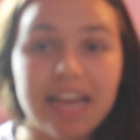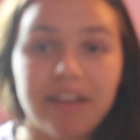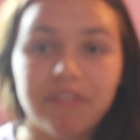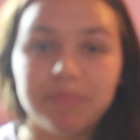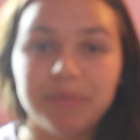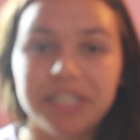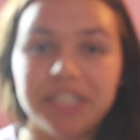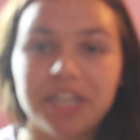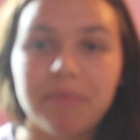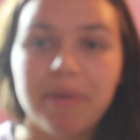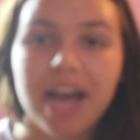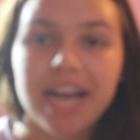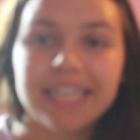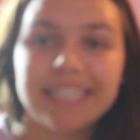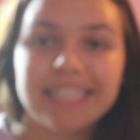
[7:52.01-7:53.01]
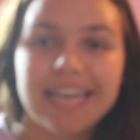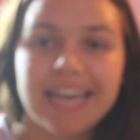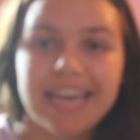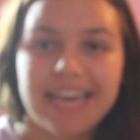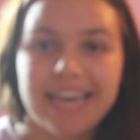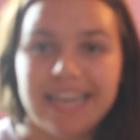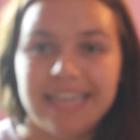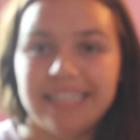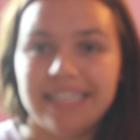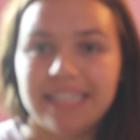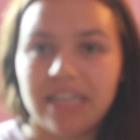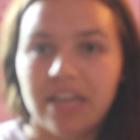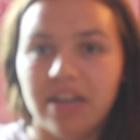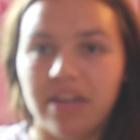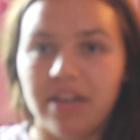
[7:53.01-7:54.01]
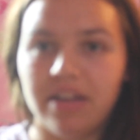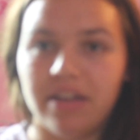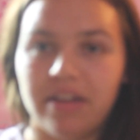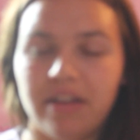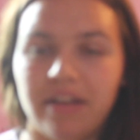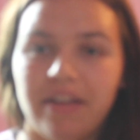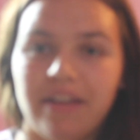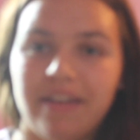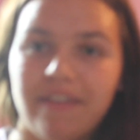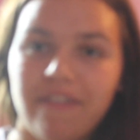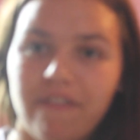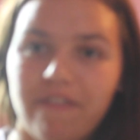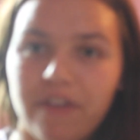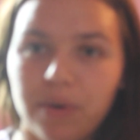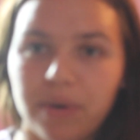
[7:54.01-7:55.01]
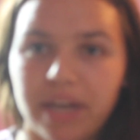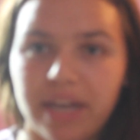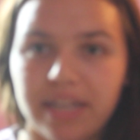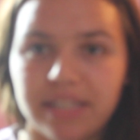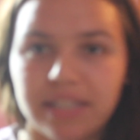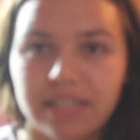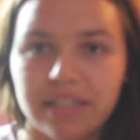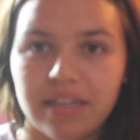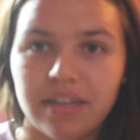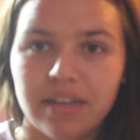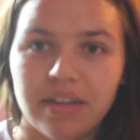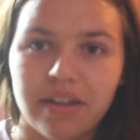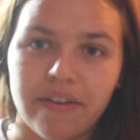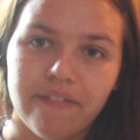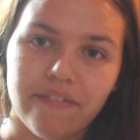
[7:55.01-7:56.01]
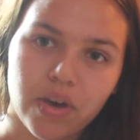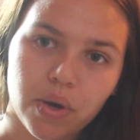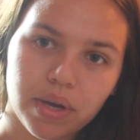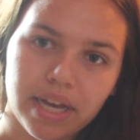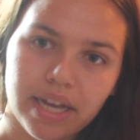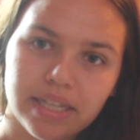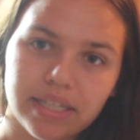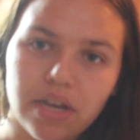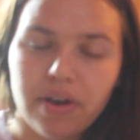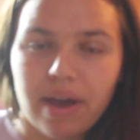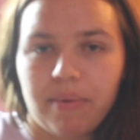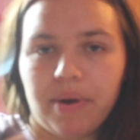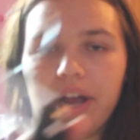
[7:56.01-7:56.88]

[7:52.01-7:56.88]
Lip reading: thing from TJ Maxx is, focus, okay,